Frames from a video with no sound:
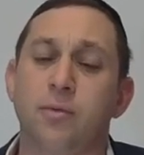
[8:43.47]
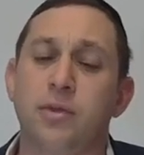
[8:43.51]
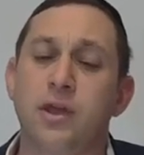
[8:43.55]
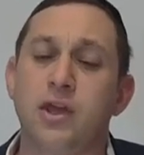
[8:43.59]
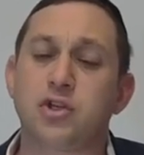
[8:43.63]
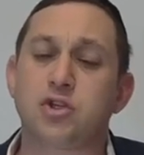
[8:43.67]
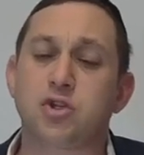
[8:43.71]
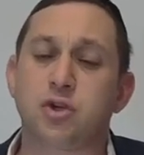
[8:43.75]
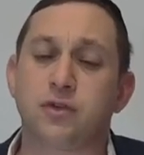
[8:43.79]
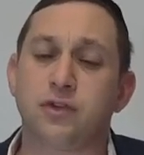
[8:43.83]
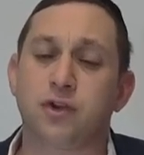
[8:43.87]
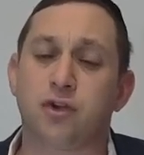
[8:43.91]
the
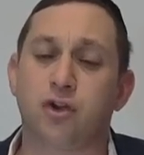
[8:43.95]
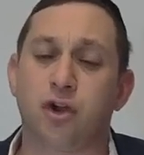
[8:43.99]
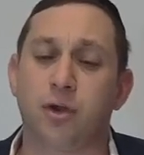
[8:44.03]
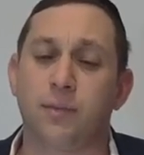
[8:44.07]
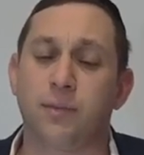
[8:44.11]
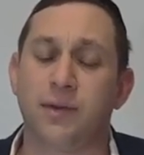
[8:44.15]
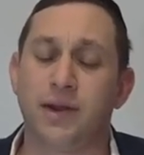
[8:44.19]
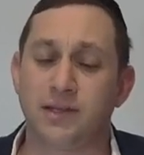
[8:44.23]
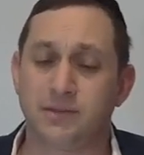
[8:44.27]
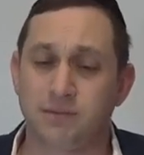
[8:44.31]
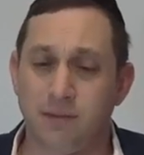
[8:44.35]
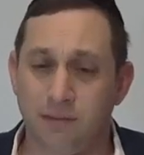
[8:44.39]
issue of the
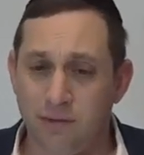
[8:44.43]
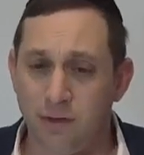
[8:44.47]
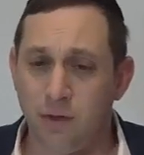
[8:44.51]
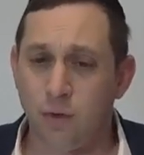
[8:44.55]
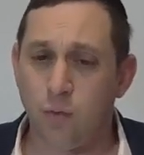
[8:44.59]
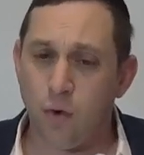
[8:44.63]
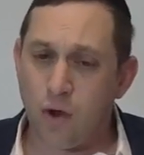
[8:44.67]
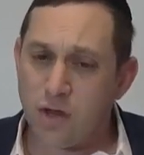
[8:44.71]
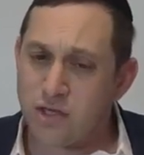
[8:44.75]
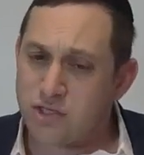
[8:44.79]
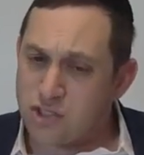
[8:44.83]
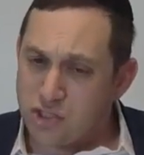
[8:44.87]
carbon is, maybe it
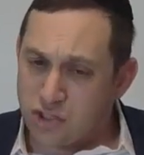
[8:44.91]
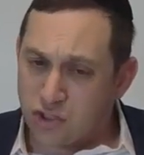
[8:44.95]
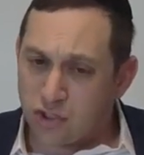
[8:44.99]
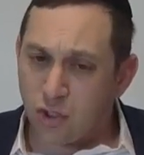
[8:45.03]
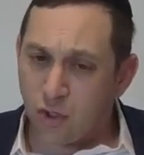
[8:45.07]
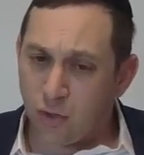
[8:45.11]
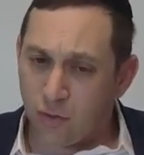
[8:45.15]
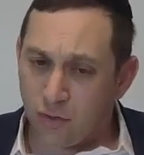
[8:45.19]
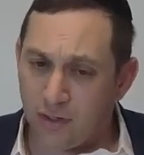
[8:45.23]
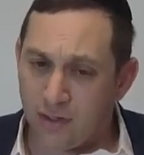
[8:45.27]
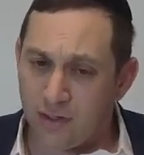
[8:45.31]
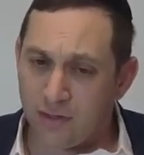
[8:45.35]
was
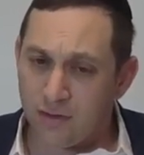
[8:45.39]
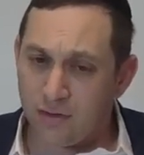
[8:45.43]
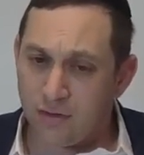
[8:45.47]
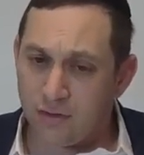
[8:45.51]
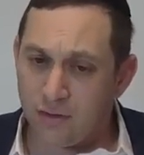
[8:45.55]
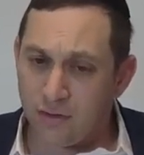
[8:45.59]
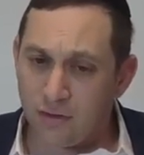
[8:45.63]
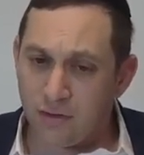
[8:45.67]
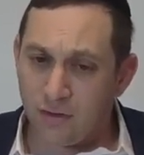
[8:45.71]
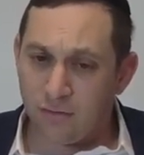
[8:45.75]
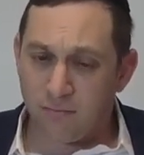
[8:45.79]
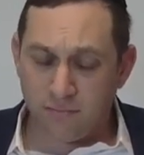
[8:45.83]
stolen,
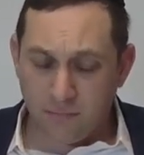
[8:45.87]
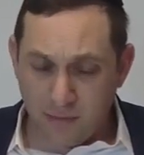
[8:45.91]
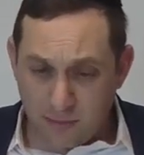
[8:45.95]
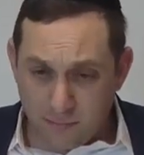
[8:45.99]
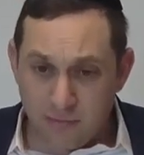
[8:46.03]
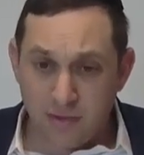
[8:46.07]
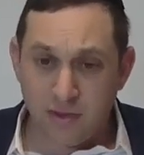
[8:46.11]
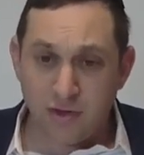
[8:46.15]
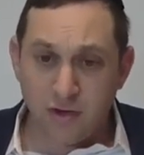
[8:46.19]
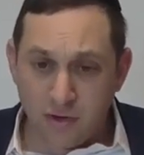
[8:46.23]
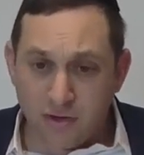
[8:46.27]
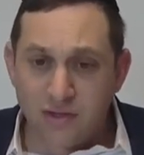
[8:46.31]
maybe
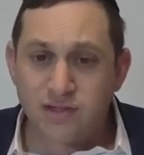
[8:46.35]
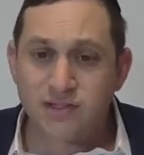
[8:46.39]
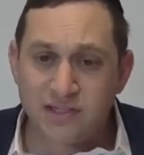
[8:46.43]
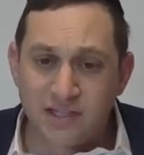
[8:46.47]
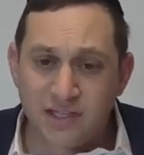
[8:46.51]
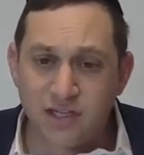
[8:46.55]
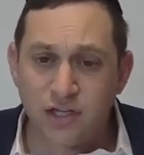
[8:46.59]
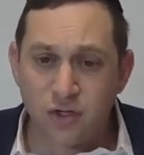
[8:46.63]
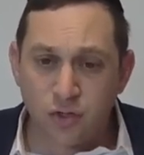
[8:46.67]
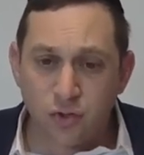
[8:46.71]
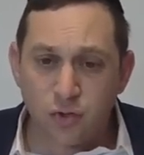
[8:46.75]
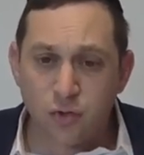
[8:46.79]
there is
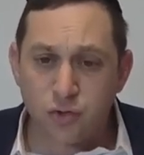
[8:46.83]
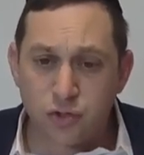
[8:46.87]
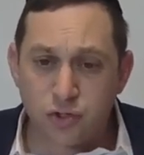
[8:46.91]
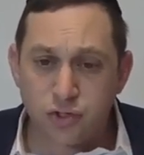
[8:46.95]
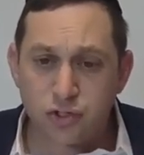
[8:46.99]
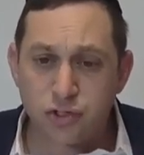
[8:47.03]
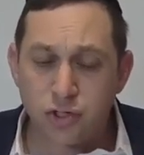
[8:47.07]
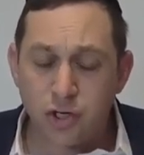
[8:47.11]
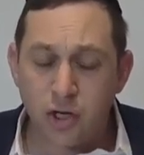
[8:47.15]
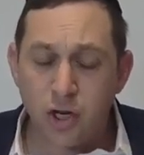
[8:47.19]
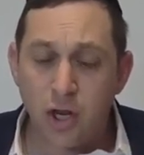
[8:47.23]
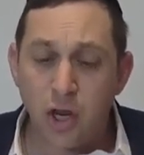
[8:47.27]

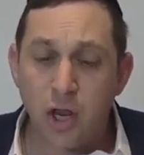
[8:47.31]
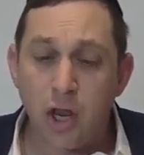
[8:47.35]
yush,